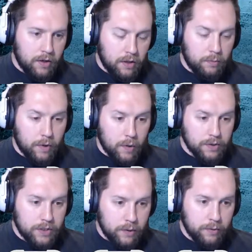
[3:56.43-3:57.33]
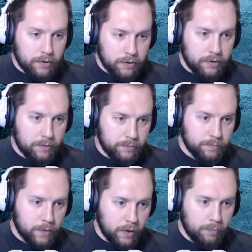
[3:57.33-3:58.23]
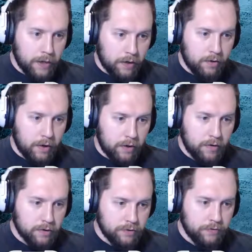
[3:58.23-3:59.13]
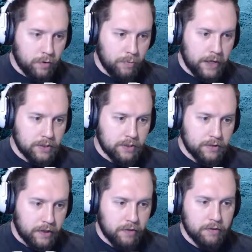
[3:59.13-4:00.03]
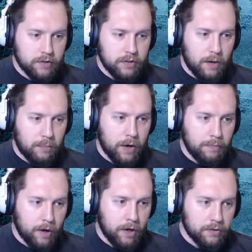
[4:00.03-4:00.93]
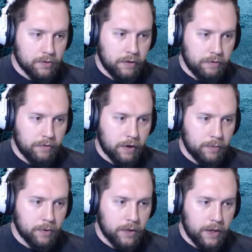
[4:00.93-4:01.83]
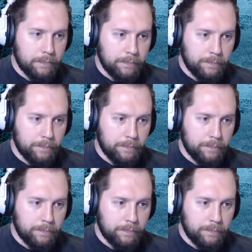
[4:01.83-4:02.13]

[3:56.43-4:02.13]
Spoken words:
Then we go south. We loop back around here. There's a full magic container in this top right pot, so never forget about that.